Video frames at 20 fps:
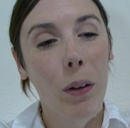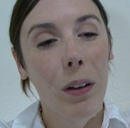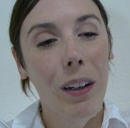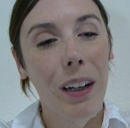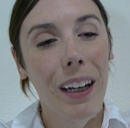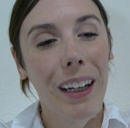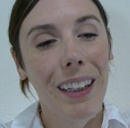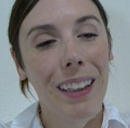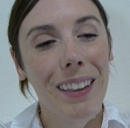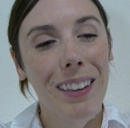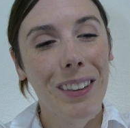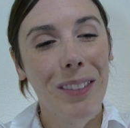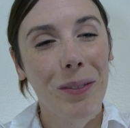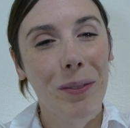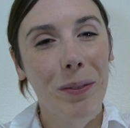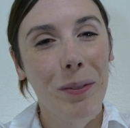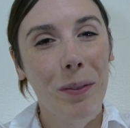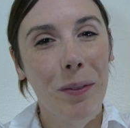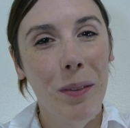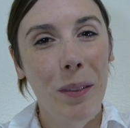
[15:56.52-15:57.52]
Great.
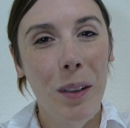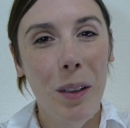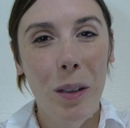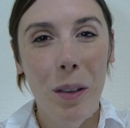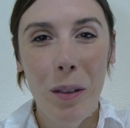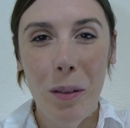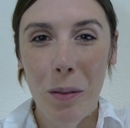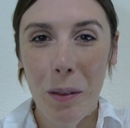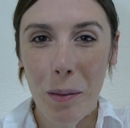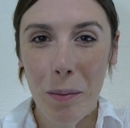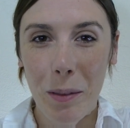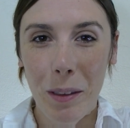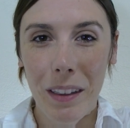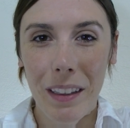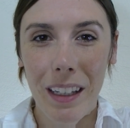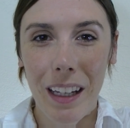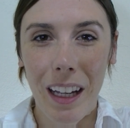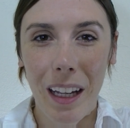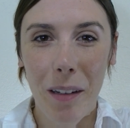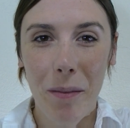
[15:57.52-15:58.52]
One more
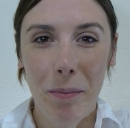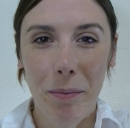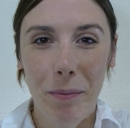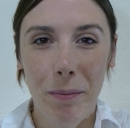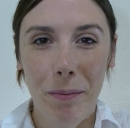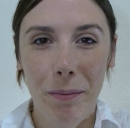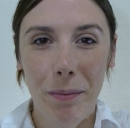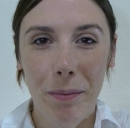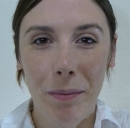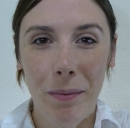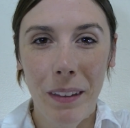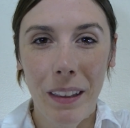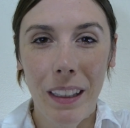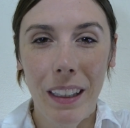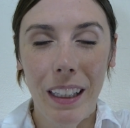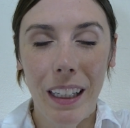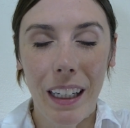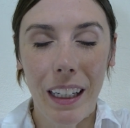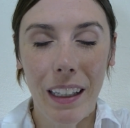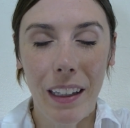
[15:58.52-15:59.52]
time.
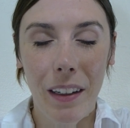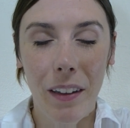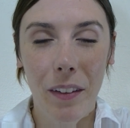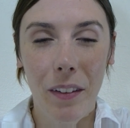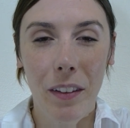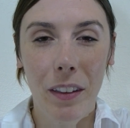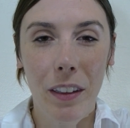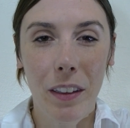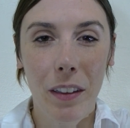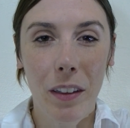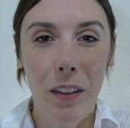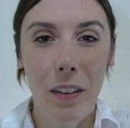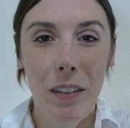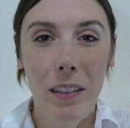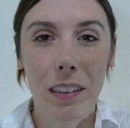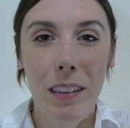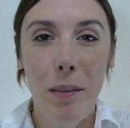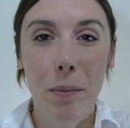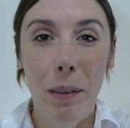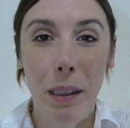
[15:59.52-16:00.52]
Inhale through your
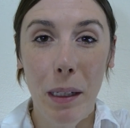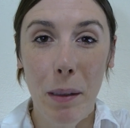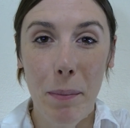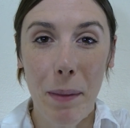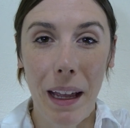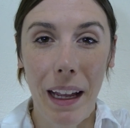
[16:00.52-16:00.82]
nose and bring it